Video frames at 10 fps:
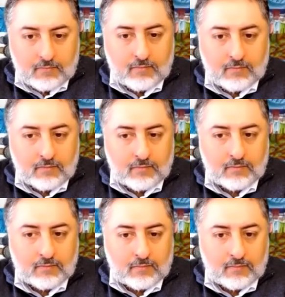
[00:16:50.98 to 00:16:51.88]

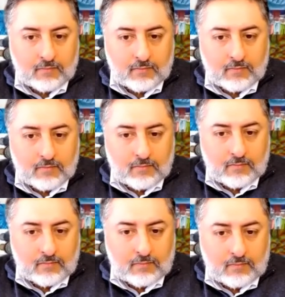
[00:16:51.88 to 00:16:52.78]

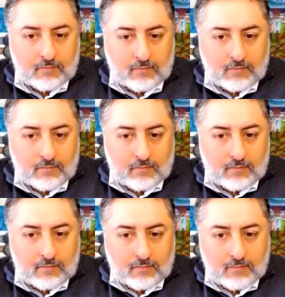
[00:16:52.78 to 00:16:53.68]

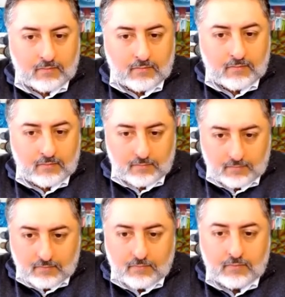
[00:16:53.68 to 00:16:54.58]

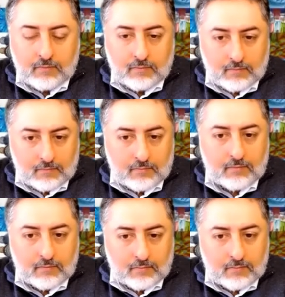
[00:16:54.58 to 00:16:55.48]

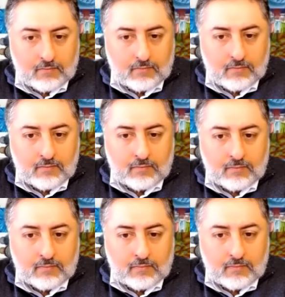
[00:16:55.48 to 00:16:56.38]

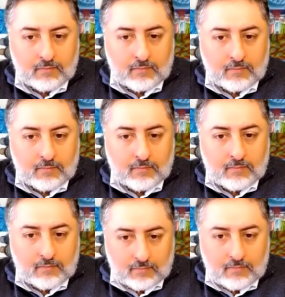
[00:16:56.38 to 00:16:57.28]

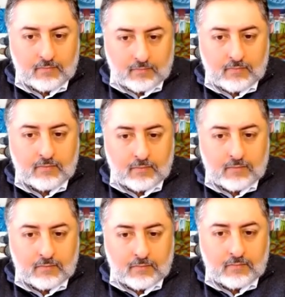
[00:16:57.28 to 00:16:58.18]

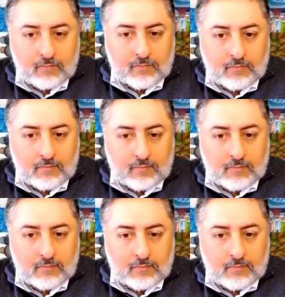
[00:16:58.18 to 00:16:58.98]
(not speaking)